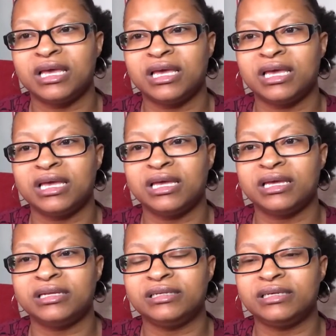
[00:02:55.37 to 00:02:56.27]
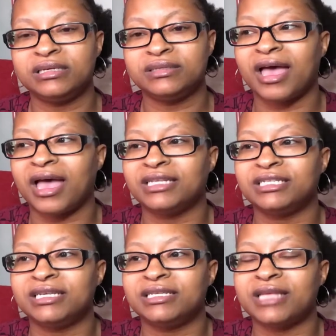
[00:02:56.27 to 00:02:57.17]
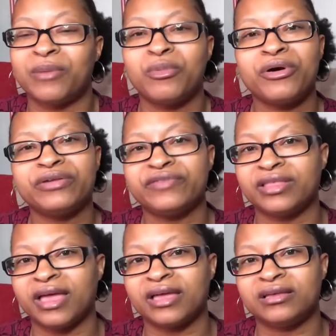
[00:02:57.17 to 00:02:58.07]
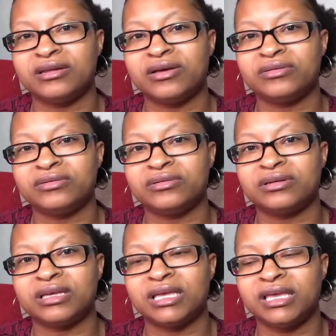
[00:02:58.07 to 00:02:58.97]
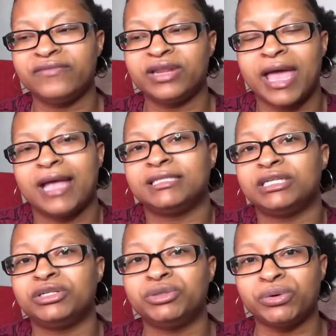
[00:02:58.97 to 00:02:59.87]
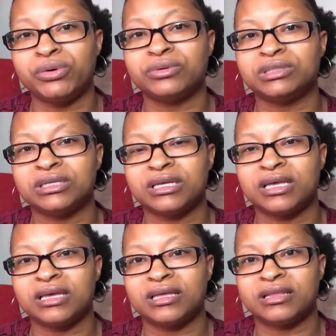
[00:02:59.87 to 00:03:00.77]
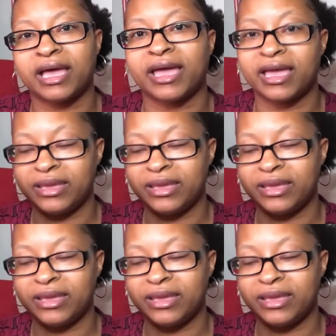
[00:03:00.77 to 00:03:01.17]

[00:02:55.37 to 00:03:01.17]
And I mourn for that, Even as an adult, like I am